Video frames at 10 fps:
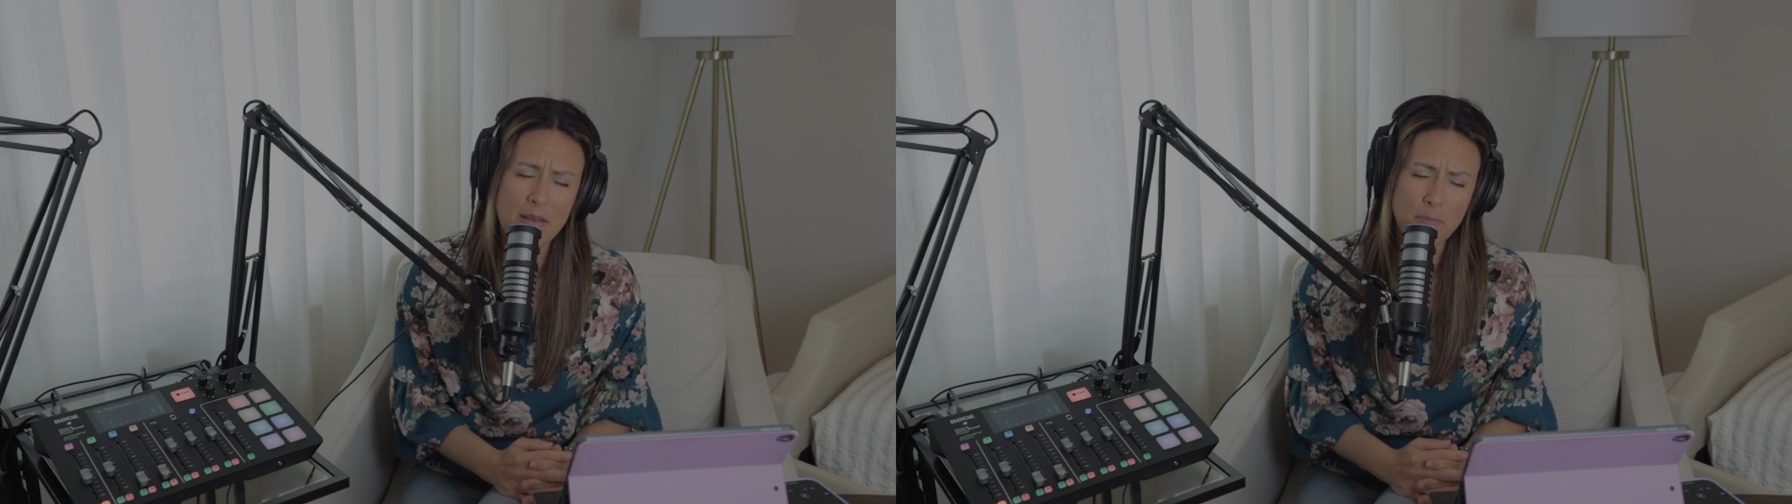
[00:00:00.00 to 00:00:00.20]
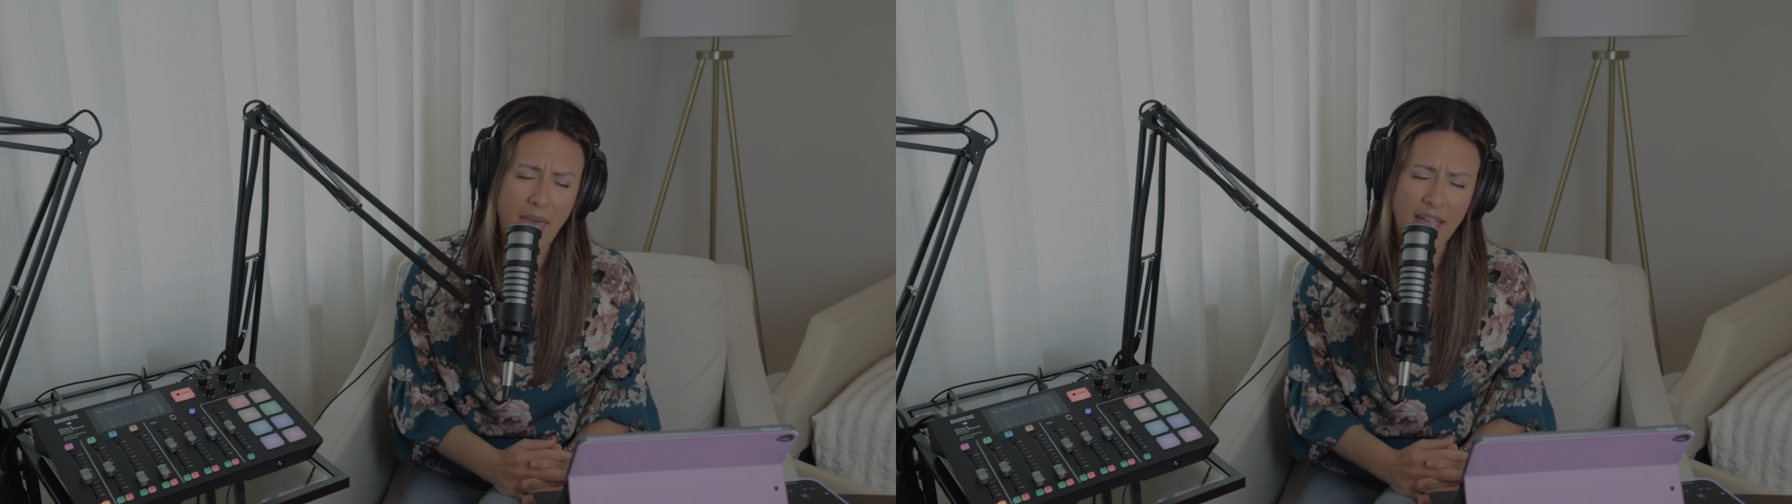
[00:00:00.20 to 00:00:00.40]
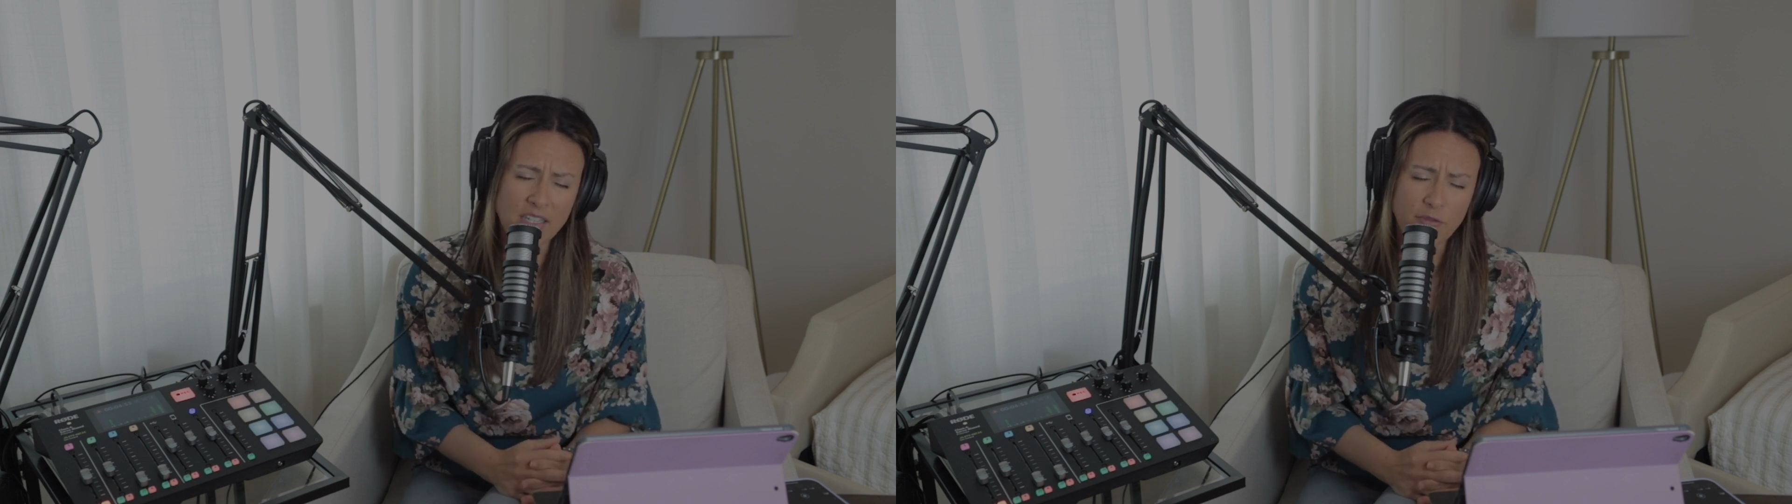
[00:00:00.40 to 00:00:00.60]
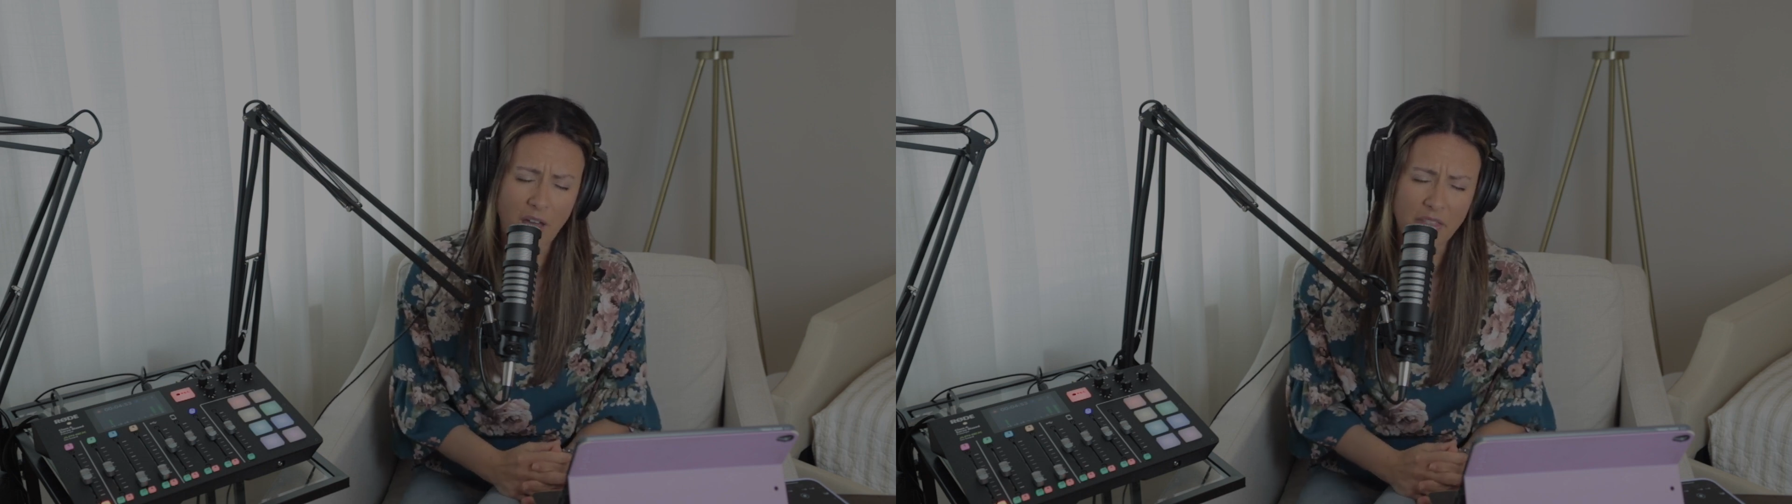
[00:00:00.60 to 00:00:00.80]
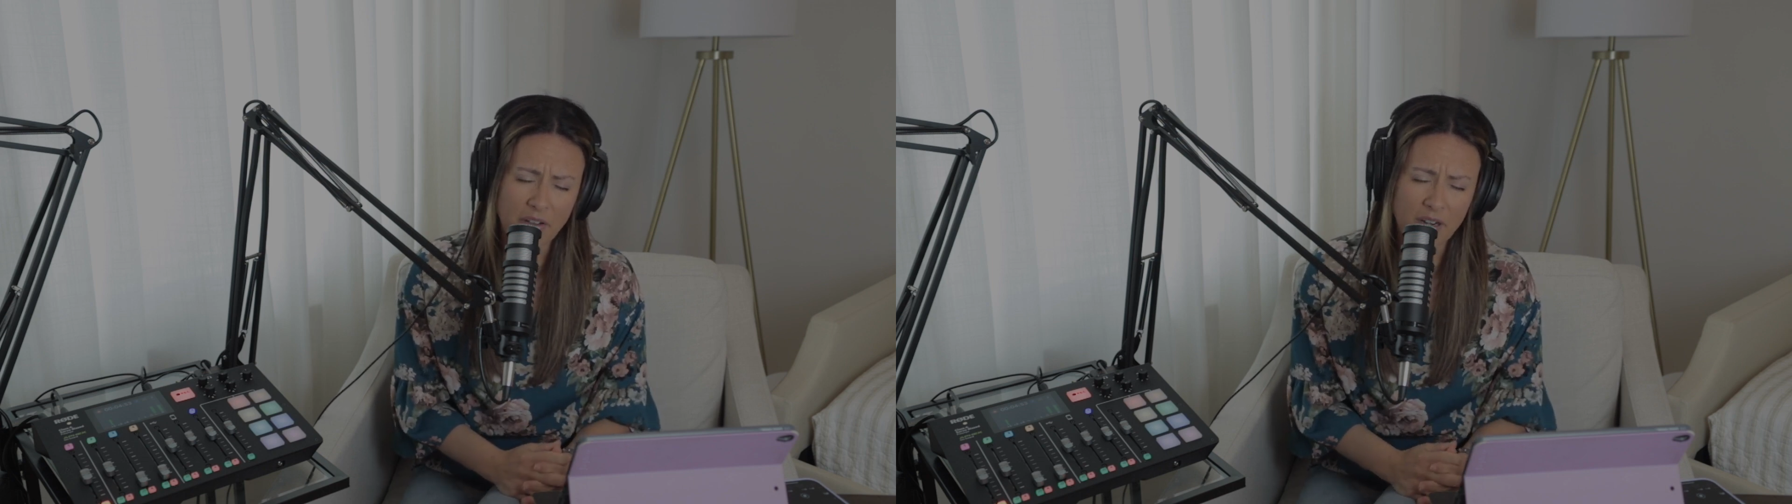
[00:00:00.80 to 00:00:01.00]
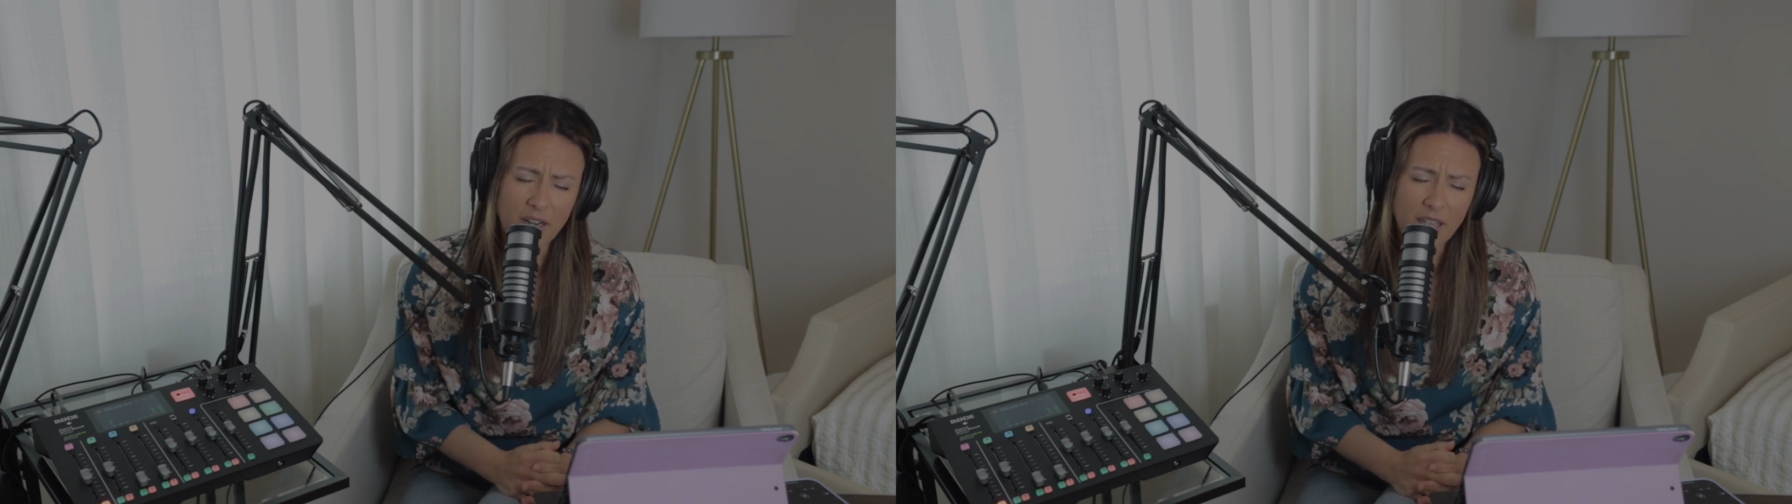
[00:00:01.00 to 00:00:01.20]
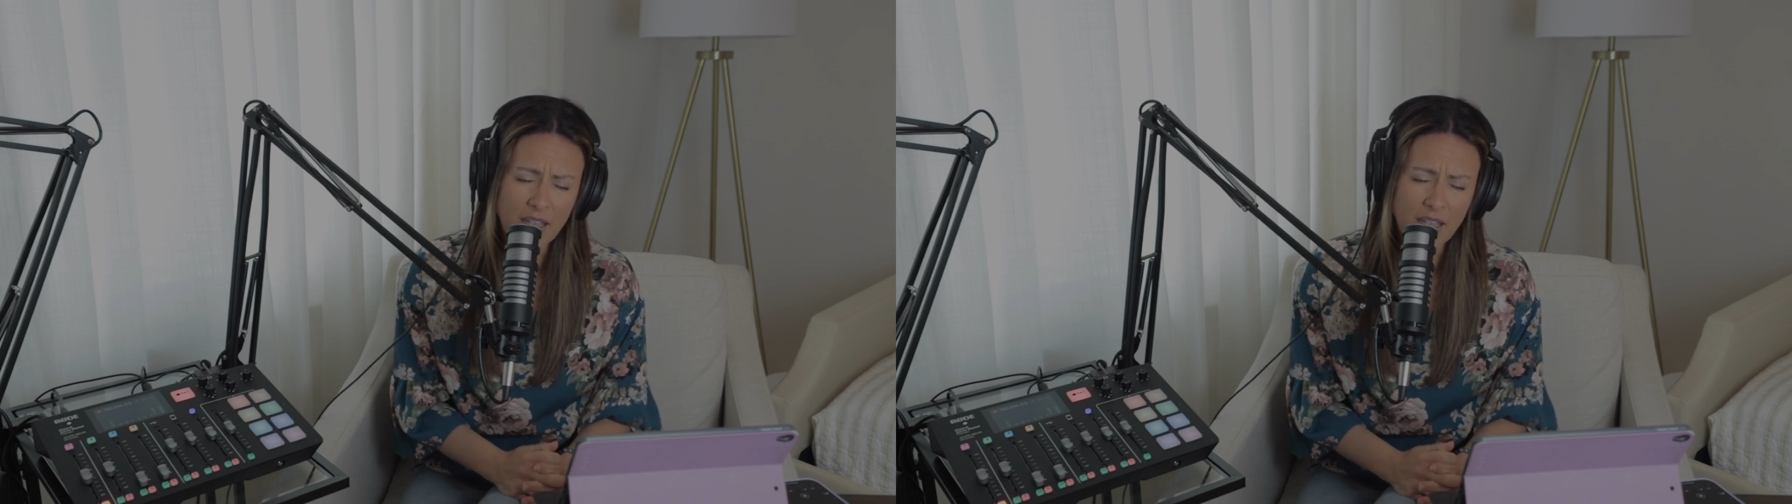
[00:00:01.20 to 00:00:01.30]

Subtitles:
impact, Father,